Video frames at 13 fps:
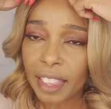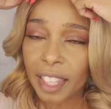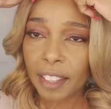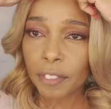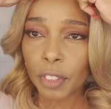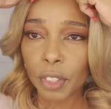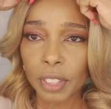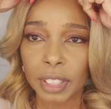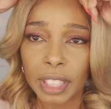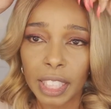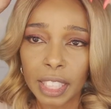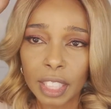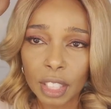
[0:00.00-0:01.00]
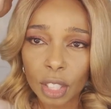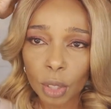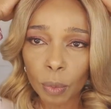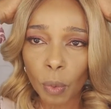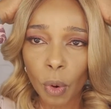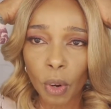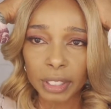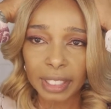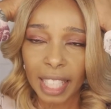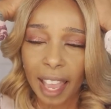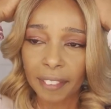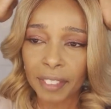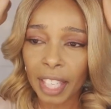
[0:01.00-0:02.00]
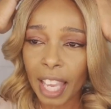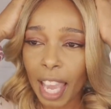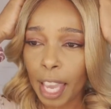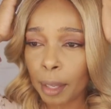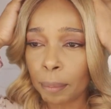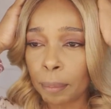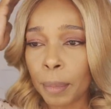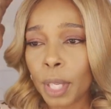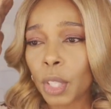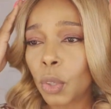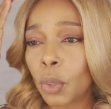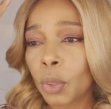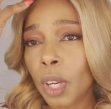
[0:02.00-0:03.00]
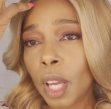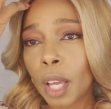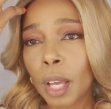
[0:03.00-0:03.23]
if you're leaning towards having a middle